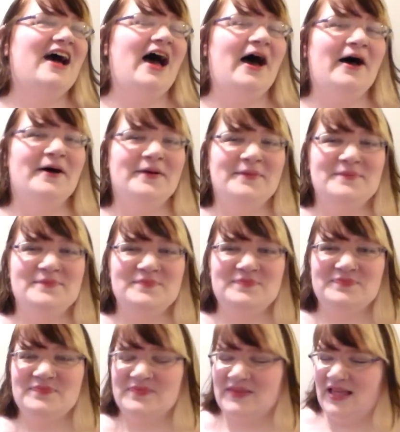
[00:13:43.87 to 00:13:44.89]
Um,
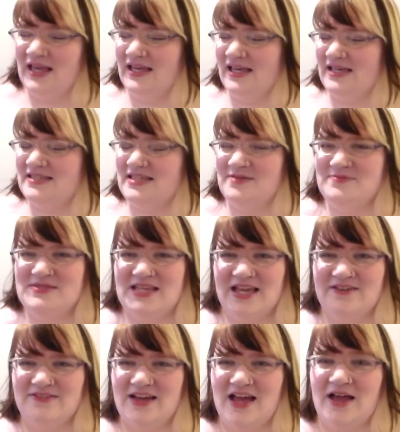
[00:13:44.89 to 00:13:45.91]
I guess I'm
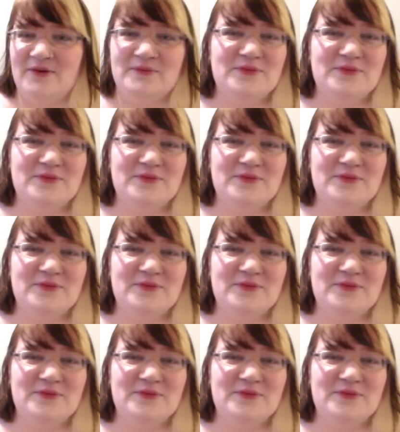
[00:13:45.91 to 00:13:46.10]
saving,